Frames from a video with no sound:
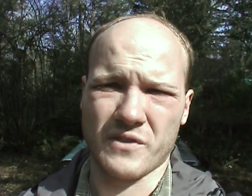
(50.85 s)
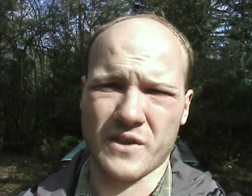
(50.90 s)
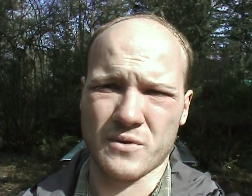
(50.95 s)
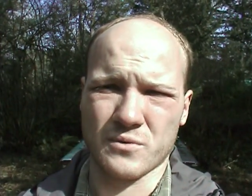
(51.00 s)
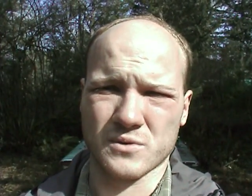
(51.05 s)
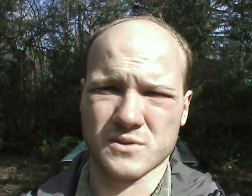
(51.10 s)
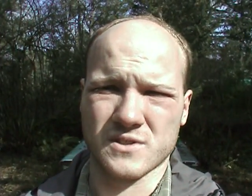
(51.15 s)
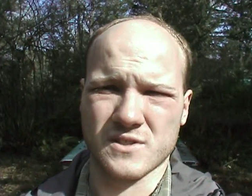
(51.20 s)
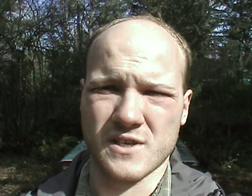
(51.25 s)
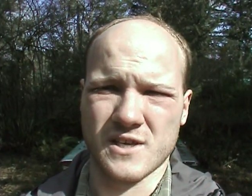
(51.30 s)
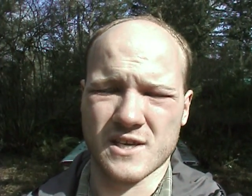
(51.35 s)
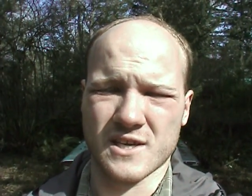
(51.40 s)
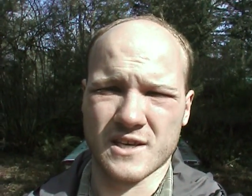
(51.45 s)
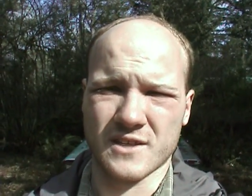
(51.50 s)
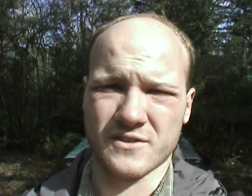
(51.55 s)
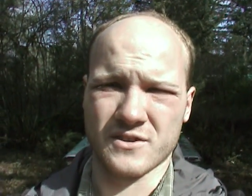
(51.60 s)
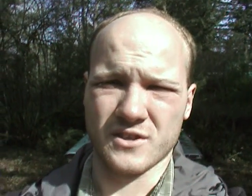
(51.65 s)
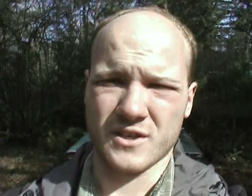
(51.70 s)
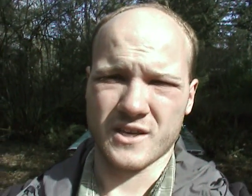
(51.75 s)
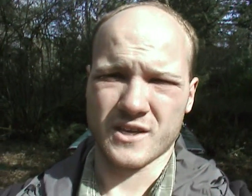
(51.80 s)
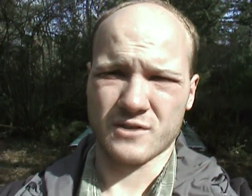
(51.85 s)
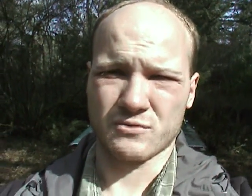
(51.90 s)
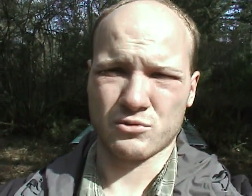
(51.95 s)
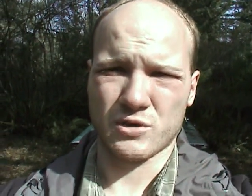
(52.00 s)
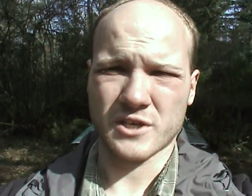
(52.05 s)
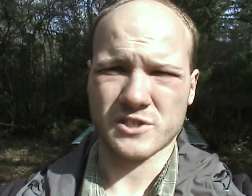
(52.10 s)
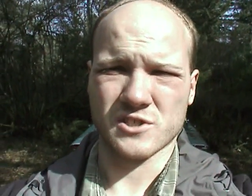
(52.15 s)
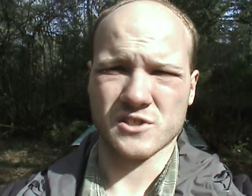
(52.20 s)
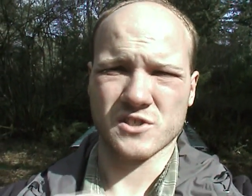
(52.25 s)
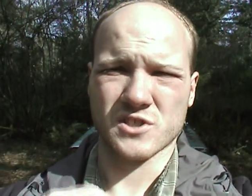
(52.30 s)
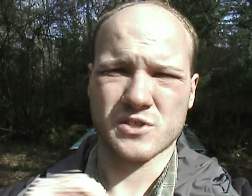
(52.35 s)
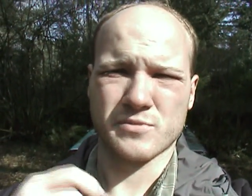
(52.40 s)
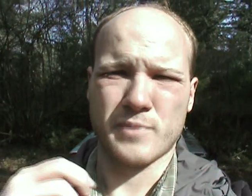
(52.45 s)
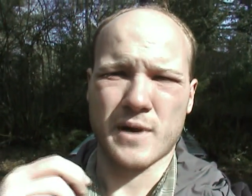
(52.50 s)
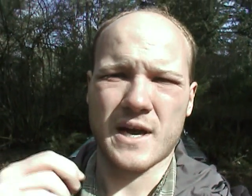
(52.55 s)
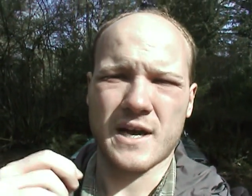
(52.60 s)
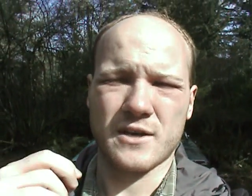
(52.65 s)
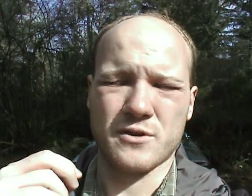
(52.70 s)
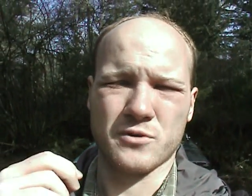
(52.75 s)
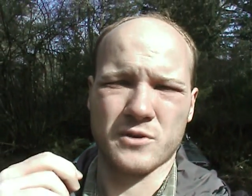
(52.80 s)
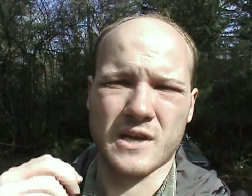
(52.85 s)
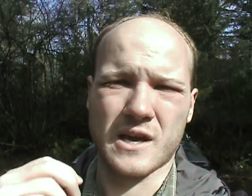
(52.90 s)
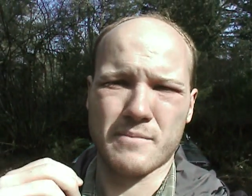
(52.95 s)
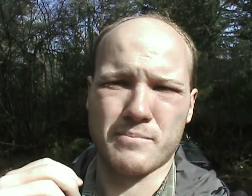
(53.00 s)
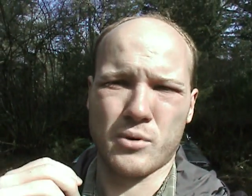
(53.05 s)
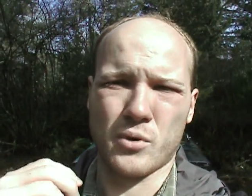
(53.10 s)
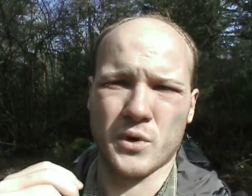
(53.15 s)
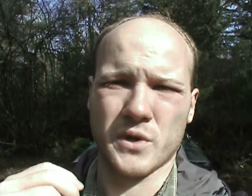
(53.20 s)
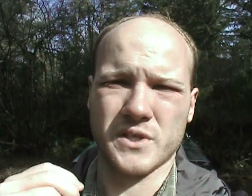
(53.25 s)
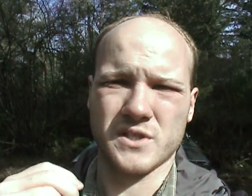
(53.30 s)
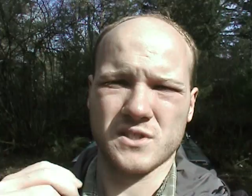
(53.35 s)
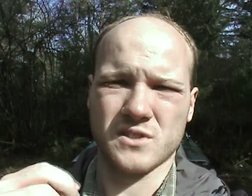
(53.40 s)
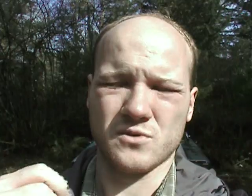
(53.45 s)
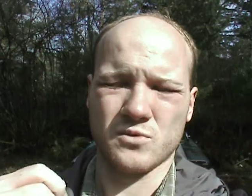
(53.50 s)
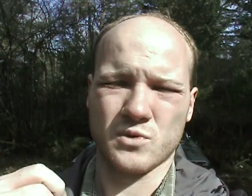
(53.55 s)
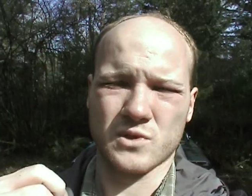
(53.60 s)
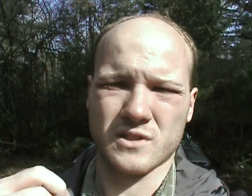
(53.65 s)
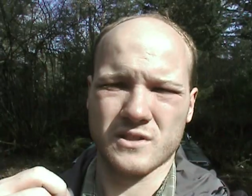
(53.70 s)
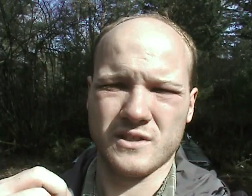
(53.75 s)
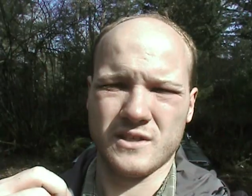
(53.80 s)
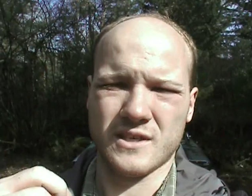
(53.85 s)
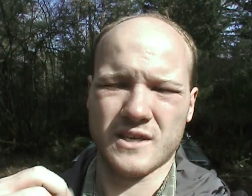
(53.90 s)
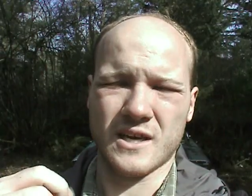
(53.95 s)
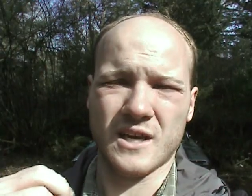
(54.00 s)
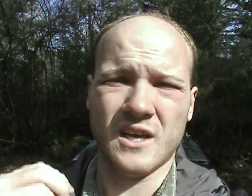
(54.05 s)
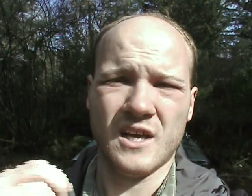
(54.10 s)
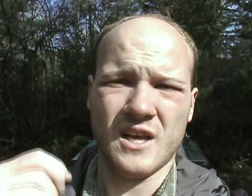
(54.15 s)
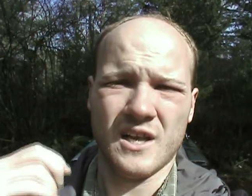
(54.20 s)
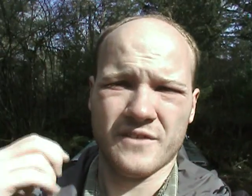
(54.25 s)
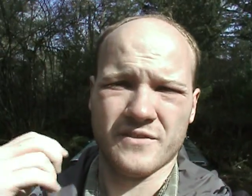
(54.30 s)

that was the Russian spy who got poisoned with the